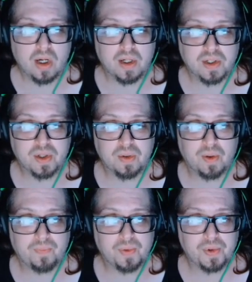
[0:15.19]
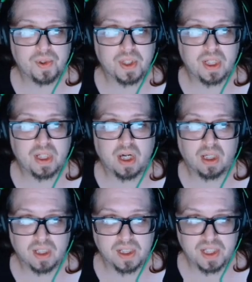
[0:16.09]
So up first, the
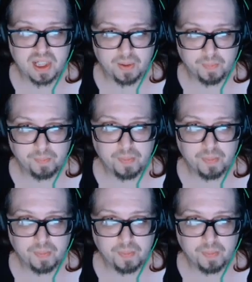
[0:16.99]
Coliseum,